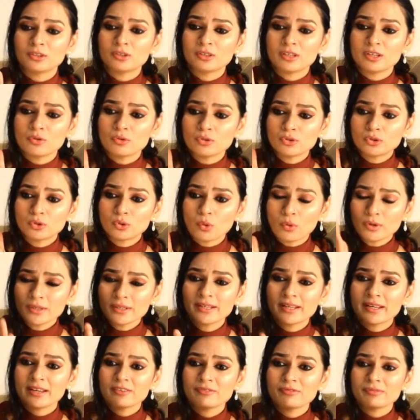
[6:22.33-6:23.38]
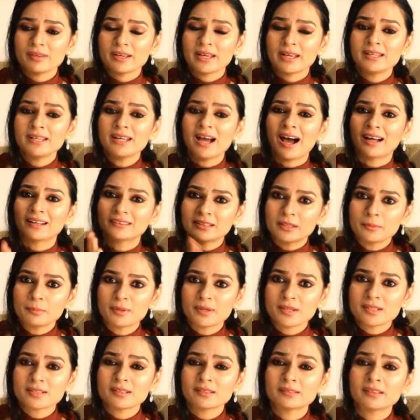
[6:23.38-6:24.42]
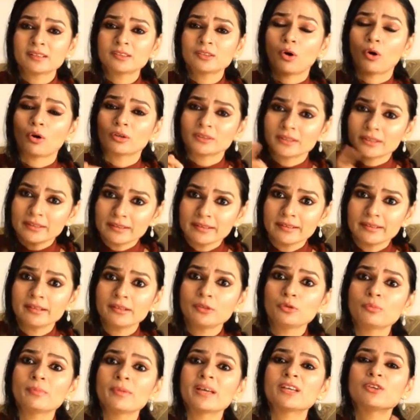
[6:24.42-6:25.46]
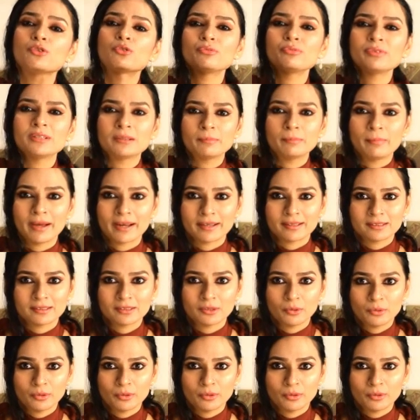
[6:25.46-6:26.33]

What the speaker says: You don't give any other person that authority to make you feel bad.